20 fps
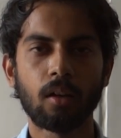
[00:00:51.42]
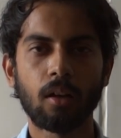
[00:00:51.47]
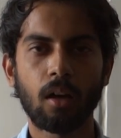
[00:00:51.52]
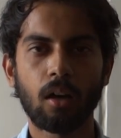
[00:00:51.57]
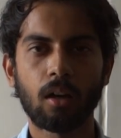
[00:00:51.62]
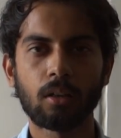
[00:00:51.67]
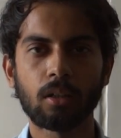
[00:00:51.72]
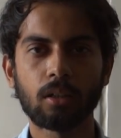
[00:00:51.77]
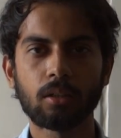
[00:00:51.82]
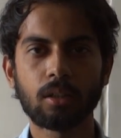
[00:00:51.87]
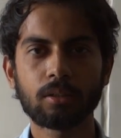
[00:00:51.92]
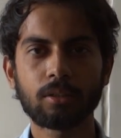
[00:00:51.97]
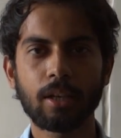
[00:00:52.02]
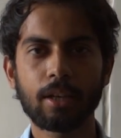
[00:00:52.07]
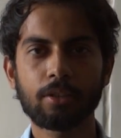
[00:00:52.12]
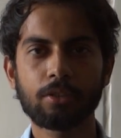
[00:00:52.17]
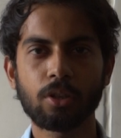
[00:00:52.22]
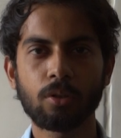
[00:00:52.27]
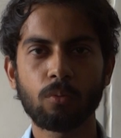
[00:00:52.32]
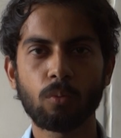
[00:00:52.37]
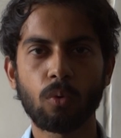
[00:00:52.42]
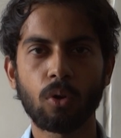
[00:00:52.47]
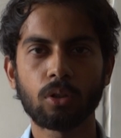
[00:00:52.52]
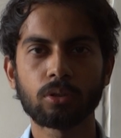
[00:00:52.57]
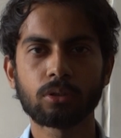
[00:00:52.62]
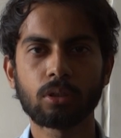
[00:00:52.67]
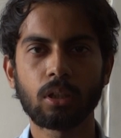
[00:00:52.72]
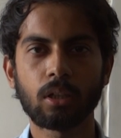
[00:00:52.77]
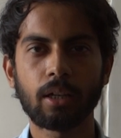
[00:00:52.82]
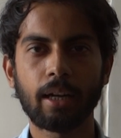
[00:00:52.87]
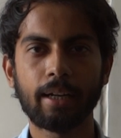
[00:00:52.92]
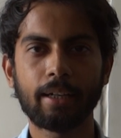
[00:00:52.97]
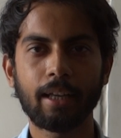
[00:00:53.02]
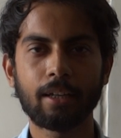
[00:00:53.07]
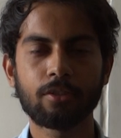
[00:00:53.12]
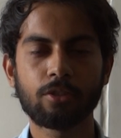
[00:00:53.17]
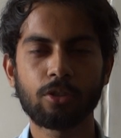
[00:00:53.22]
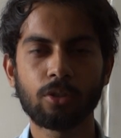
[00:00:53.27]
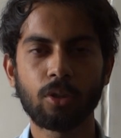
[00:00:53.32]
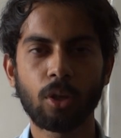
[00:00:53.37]
Another section was the
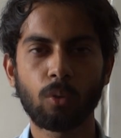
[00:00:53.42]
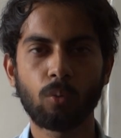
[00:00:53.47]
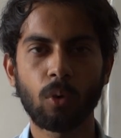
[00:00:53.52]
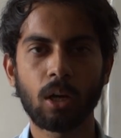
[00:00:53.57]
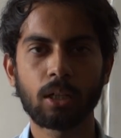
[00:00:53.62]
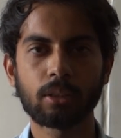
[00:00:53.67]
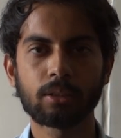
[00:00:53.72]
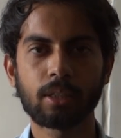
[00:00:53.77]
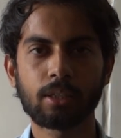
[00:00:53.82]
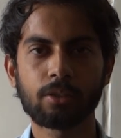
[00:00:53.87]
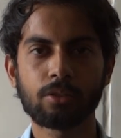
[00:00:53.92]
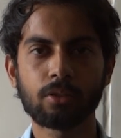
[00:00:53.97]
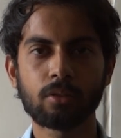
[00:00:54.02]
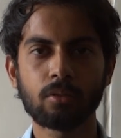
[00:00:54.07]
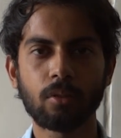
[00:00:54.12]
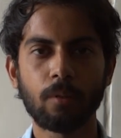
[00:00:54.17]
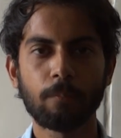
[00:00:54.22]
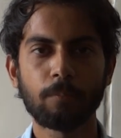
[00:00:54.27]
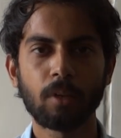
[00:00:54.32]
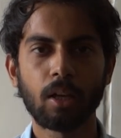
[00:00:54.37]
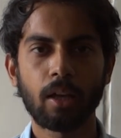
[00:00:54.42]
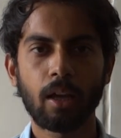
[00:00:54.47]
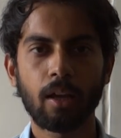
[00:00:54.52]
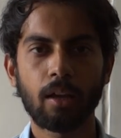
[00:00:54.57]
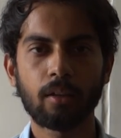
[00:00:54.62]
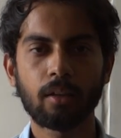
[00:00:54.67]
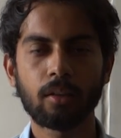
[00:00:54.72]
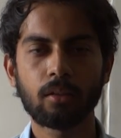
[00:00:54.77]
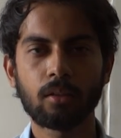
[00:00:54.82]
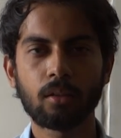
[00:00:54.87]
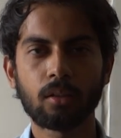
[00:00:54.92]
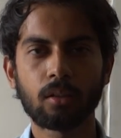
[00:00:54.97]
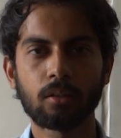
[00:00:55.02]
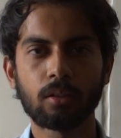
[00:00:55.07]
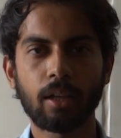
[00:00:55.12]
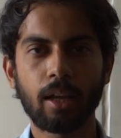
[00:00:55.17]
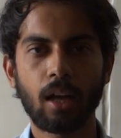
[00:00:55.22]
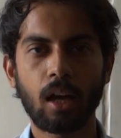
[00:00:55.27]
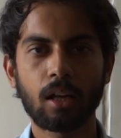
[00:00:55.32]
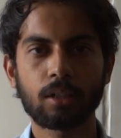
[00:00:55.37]
attention required section. Herein
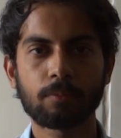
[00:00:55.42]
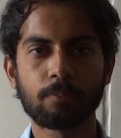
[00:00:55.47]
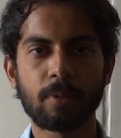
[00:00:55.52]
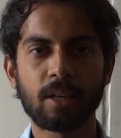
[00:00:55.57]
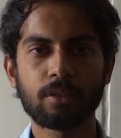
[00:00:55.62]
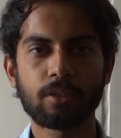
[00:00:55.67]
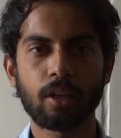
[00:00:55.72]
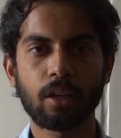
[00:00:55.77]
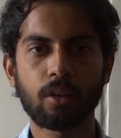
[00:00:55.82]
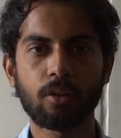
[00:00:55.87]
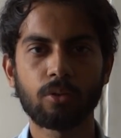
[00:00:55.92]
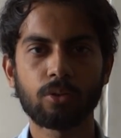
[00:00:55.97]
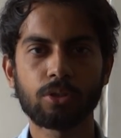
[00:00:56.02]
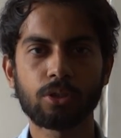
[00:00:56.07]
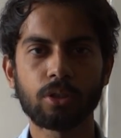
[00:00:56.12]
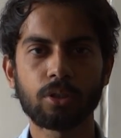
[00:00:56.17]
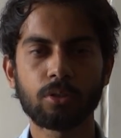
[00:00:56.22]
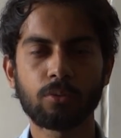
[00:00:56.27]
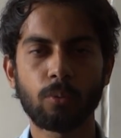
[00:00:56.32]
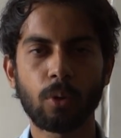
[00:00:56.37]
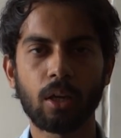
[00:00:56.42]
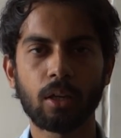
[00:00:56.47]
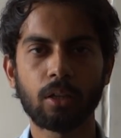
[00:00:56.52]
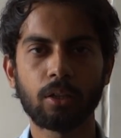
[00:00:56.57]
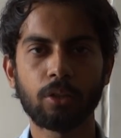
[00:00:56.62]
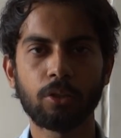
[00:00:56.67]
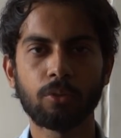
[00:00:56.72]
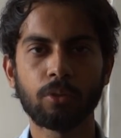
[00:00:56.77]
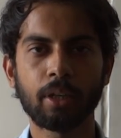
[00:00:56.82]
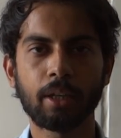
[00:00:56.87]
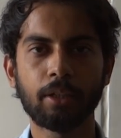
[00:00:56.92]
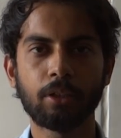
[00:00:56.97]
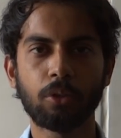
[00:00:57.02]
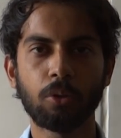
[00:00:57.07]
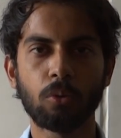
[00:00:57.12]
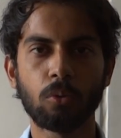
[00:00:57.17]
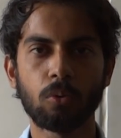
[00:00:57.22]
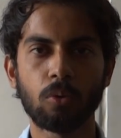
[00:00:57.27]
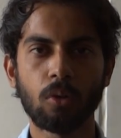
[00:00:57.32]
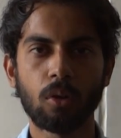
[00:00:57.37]
they ask basic questions wherein you need
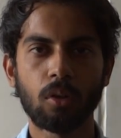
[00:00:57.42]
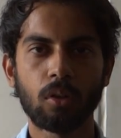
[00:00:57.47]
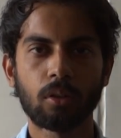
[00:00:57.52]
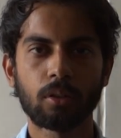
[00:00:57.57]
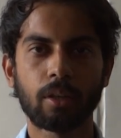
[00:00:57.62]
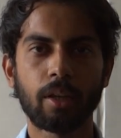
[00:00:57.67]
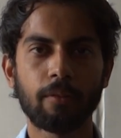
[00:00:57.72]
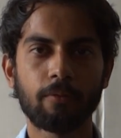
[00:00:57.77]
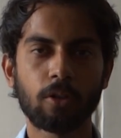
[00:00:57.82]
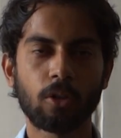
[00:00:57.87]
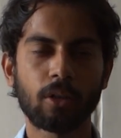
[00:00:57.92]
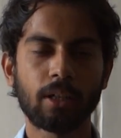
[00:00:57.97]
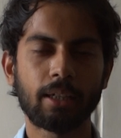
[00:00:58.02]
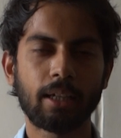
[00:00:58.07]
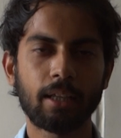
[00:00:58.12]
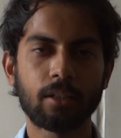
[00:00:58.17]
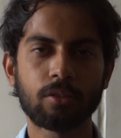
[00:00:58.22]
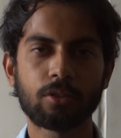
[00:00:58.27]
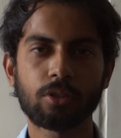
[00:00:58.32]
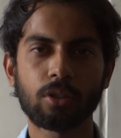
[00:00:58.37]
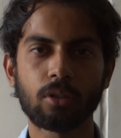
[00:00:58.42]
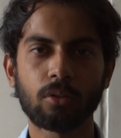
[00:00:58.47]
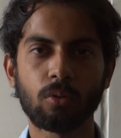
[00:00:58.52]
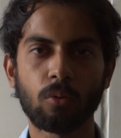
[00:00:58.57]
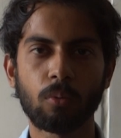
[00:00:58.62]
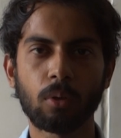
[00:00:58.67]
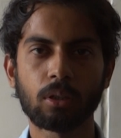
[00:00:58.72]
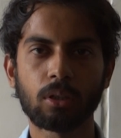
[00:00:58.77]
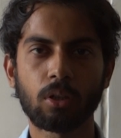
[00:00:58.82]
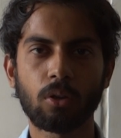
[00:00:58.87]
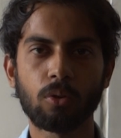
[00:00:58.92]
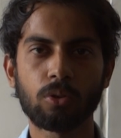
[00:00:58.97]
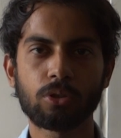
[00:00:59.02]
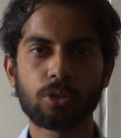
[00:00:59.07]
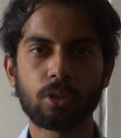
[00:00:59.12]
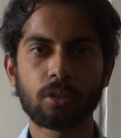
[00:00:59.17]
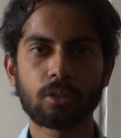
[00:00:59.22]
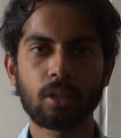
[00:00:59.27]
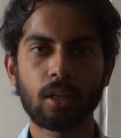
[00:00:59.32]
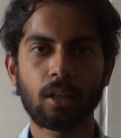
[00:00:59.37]
to give your attention over the
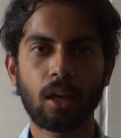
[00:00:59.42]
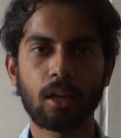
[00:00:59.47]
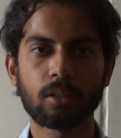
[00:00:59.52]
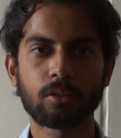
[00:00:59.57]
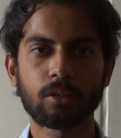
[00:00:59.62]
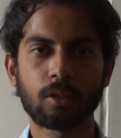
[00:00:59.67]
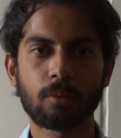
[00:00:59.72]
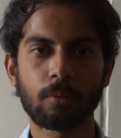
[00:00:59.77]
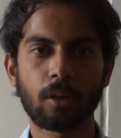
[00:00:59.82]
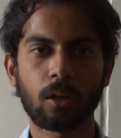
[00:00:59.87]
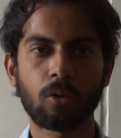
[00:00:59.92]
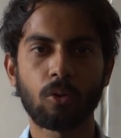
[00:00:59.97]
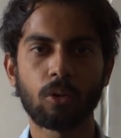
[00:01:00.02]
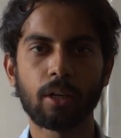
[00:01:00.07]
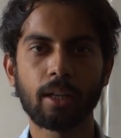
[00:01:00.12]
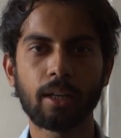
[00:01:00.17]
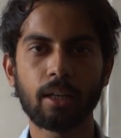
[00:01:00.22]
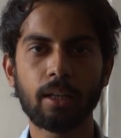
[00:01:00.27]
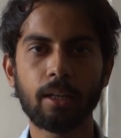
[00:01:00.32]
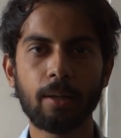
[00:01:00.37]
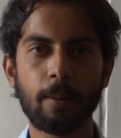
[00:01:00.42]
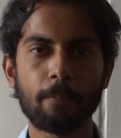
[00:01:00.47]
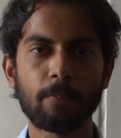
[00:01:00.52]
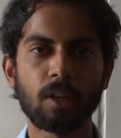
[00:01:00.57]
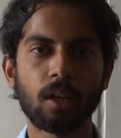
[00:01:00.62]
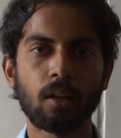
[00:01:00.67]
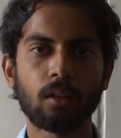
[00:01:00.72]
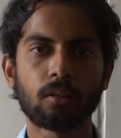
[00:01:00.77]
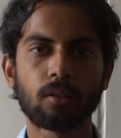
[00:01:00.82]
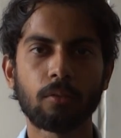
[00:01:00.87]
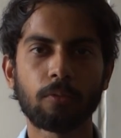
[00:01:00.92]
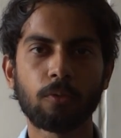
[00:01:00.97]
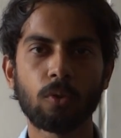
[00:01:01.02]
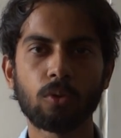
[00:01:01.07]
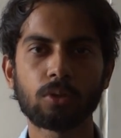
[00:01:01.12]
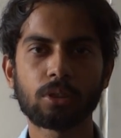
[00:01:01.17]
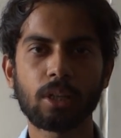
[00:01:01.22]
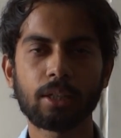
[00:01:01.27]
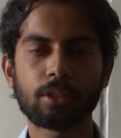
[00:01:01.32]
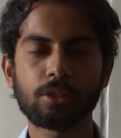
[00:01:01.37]
questions and answer accordingly. The
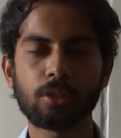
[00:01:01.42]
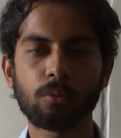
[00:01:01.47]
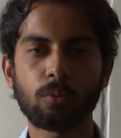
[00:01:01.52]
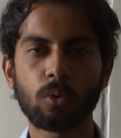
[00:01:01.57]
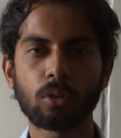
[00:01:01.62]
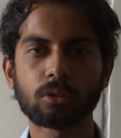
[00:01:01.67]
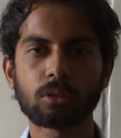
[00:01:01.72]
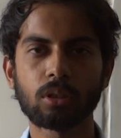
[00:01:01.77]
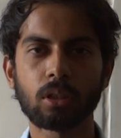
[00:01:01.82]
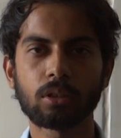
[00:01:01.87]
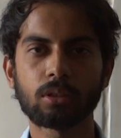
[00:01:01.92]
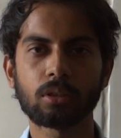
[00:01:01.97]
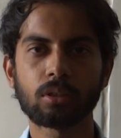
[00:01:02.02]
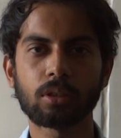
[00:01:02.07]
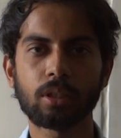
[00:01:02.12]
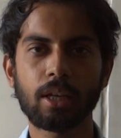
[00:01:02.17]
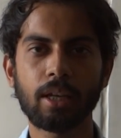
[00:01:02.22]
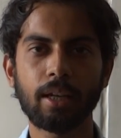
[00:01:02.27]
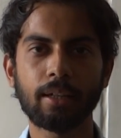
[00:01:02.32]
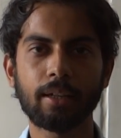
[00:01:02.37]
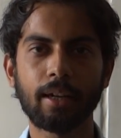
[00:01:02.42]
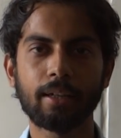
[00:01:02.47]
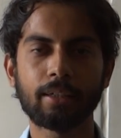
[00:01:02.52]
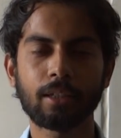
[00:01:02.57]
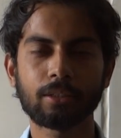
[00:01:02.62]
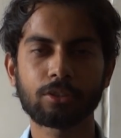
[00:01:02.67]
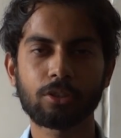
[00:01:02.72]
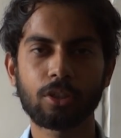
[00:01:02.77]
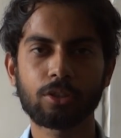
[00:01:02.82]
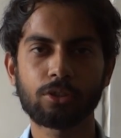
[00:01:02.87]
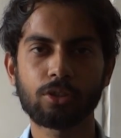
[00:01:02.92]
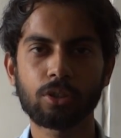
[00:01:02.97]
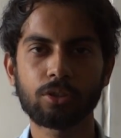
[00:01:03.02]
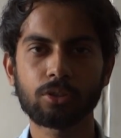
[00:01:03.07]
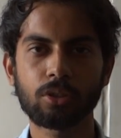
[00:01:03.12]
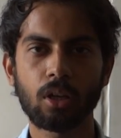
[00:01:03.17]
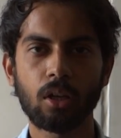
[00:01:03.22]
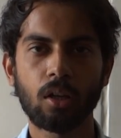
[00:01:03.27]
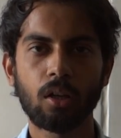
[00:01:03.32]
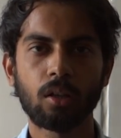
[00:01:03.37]
fourth section was the C and data
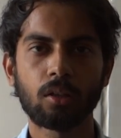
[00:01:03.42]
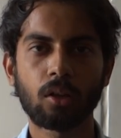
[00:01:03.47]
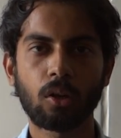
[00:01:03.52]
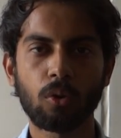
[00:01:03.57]
structures. The